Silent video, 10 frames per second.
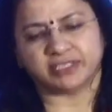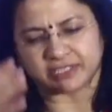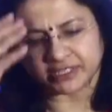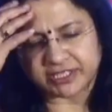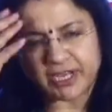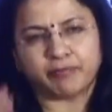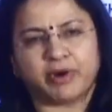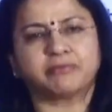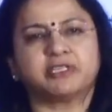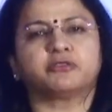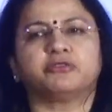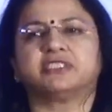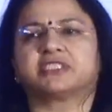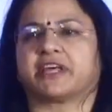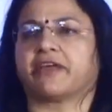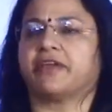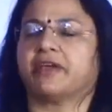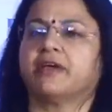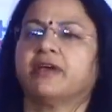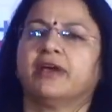this injury, I bumped into the
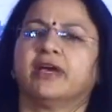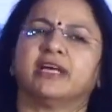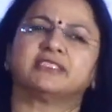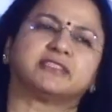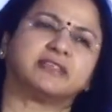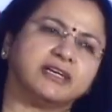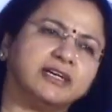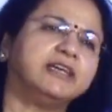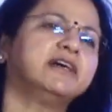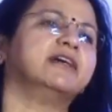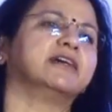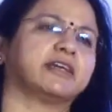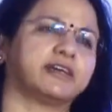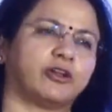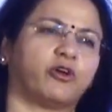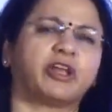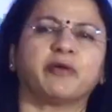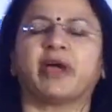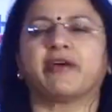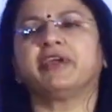steering, is really hurting a lot. I'm
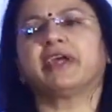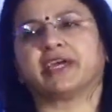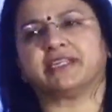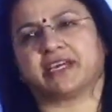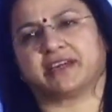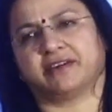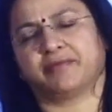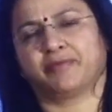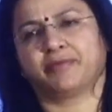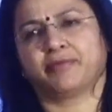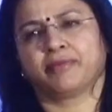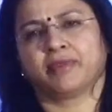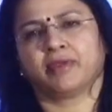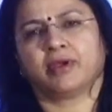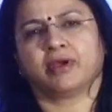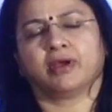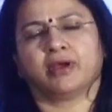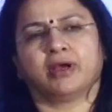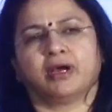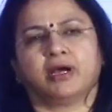having headache.
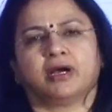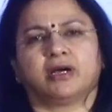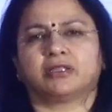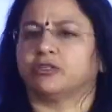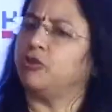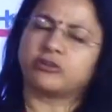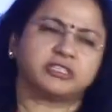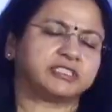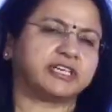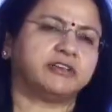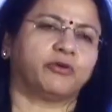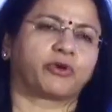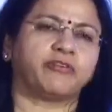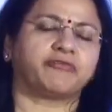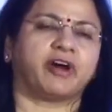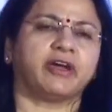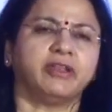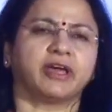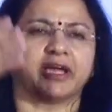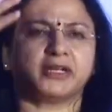The doctor said, okay,
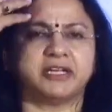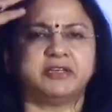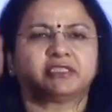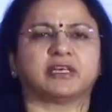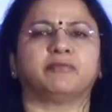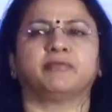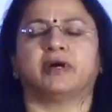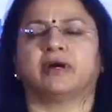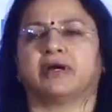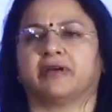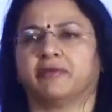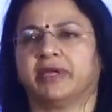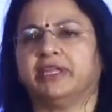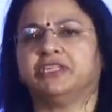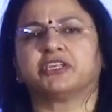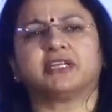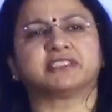fine. I did some initial